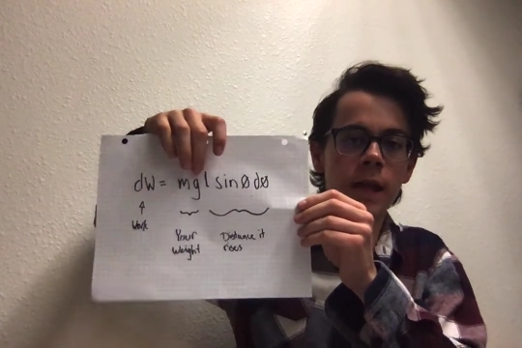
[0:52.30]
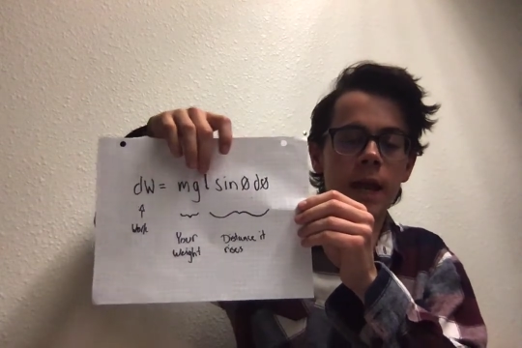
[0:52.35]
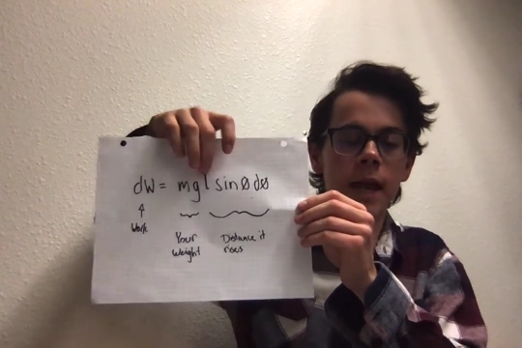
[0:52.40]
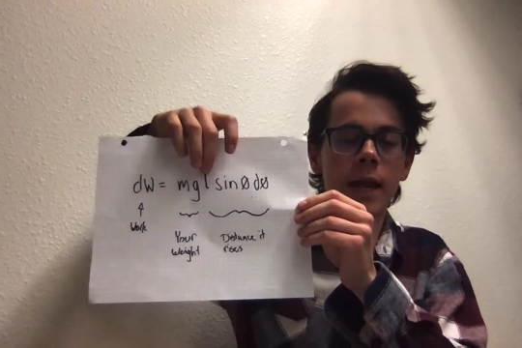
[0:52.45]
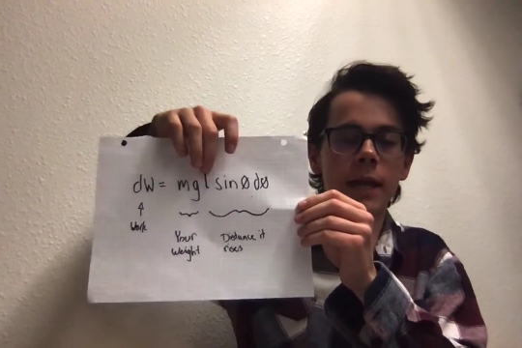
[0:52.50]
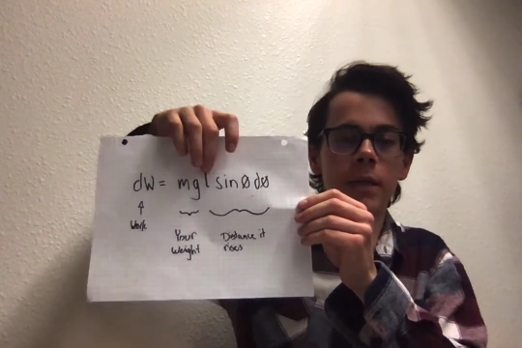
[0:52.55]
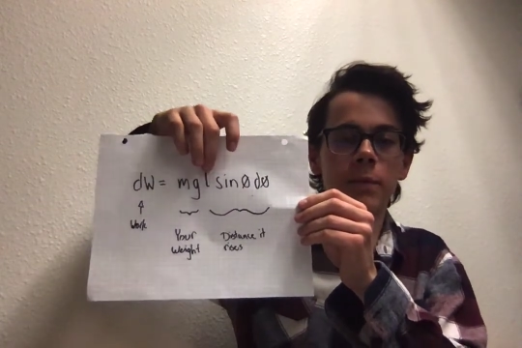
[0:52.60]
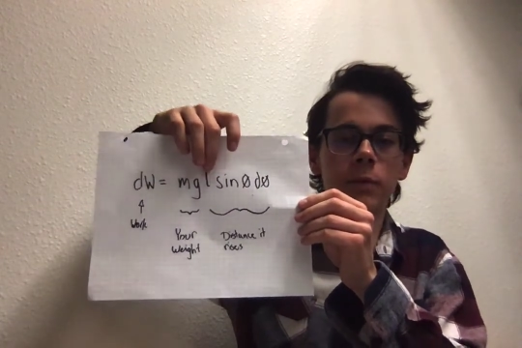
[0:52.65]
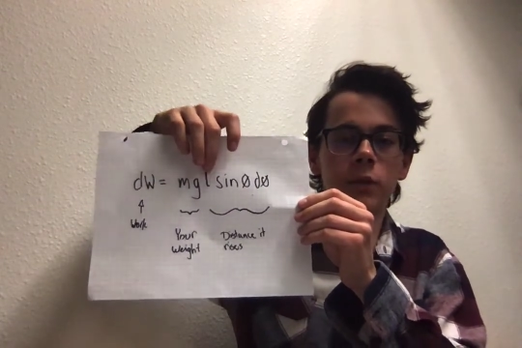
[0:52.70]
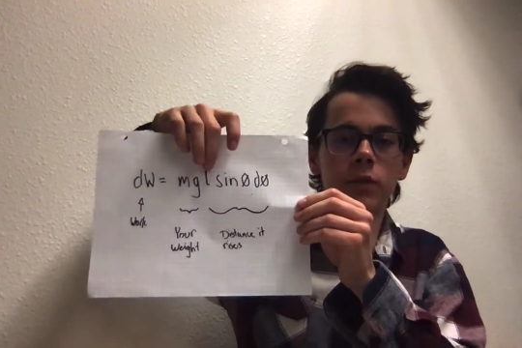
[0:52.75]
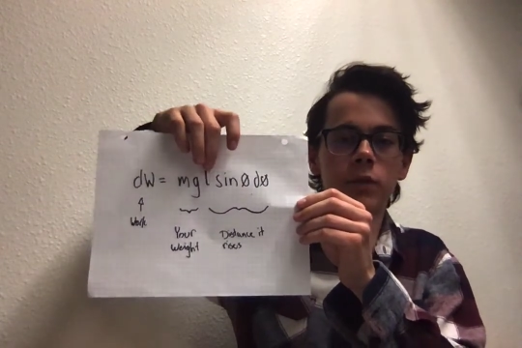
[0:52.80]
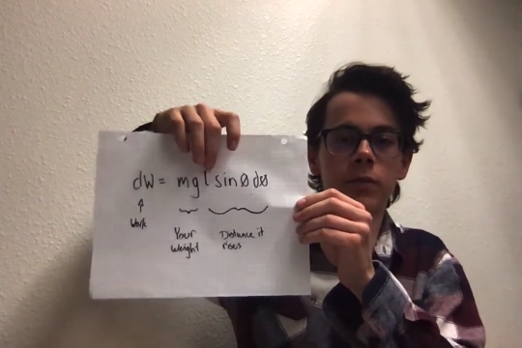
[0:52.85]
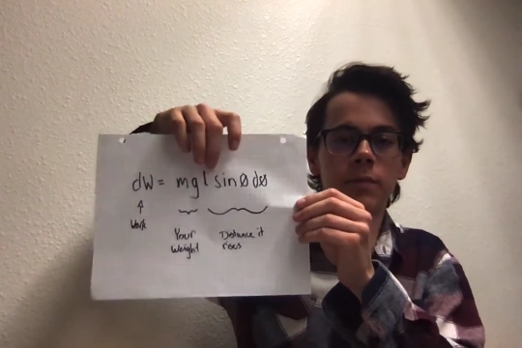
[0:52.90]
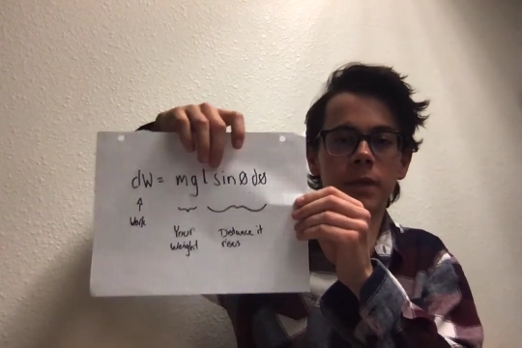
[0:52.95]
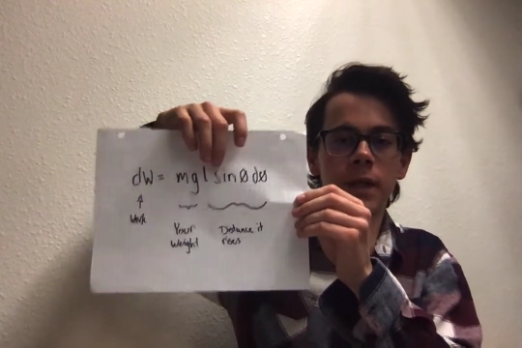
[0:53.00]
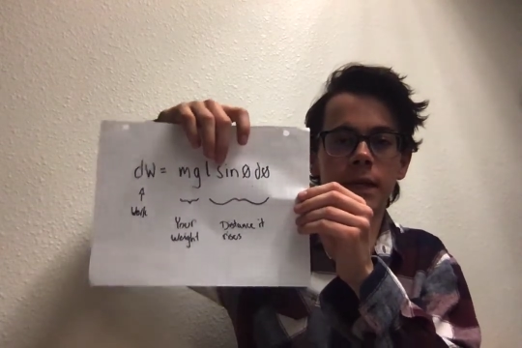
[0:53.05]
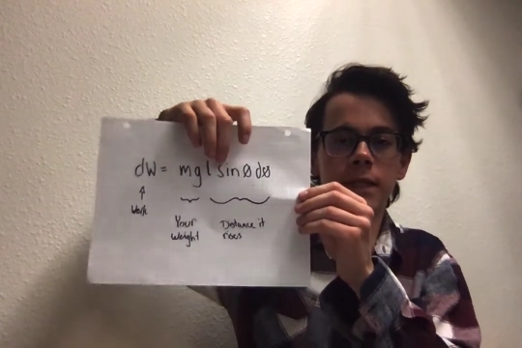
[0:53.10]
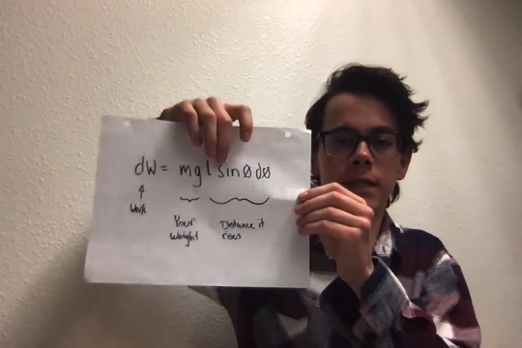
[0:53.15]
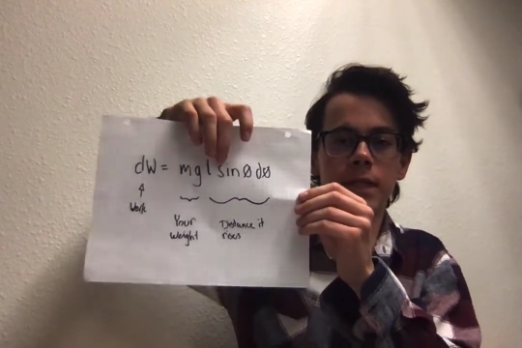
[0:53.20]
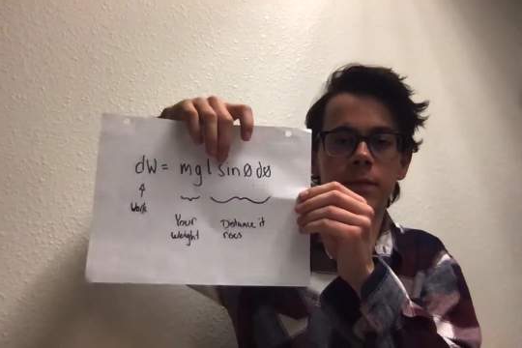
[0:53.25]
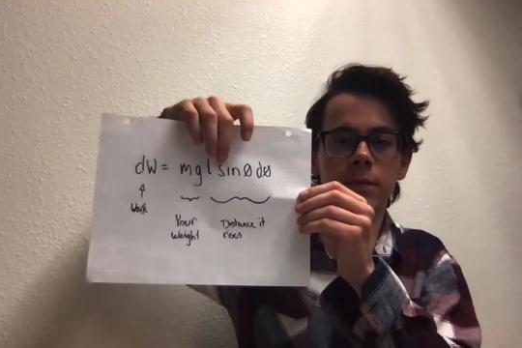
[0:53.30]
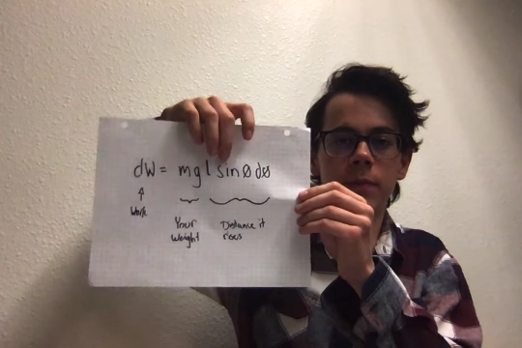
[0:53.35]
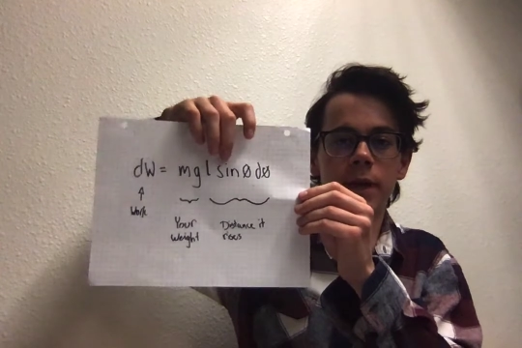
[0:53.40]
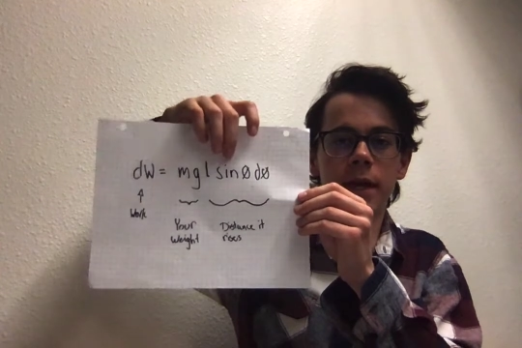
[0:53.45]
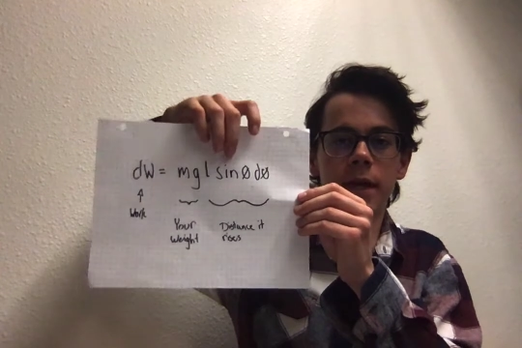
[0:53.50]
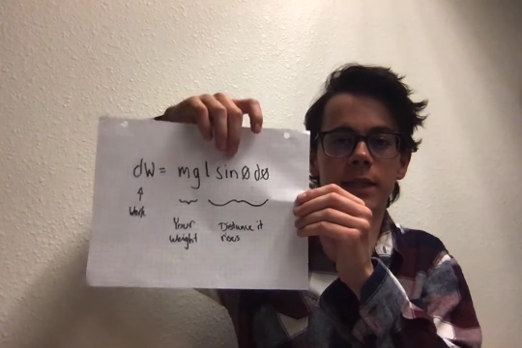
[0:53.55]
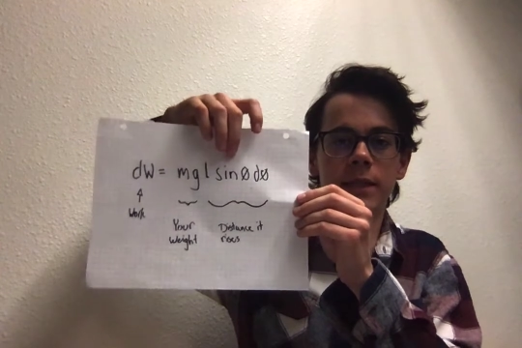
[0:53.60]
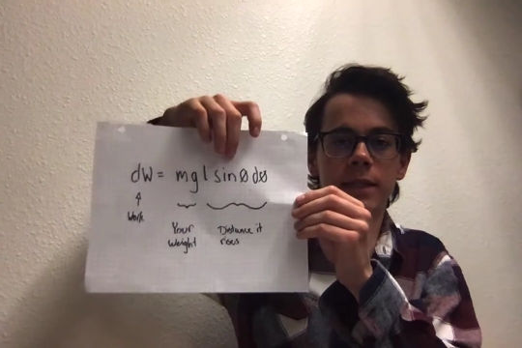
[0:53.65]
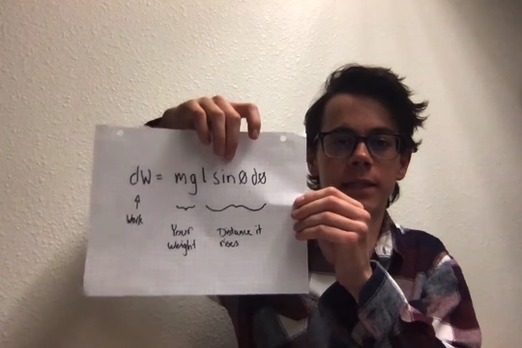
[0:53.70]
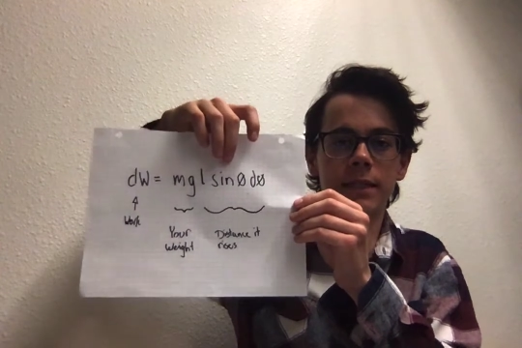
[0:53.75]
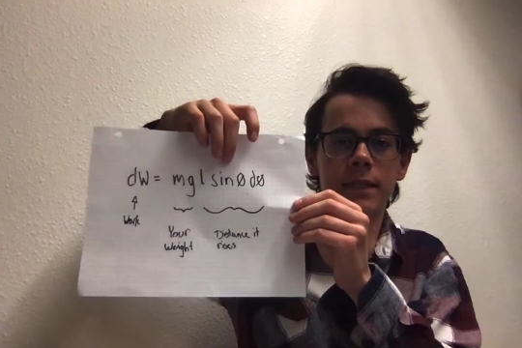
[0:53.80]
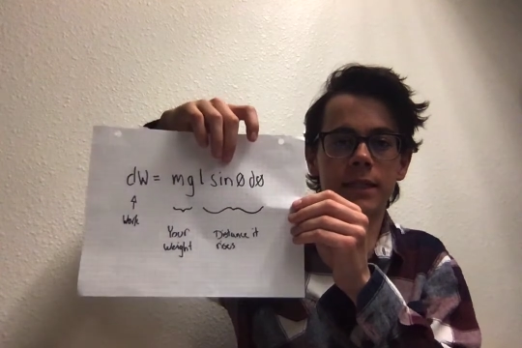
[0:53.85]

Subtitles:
and it multiplies it by the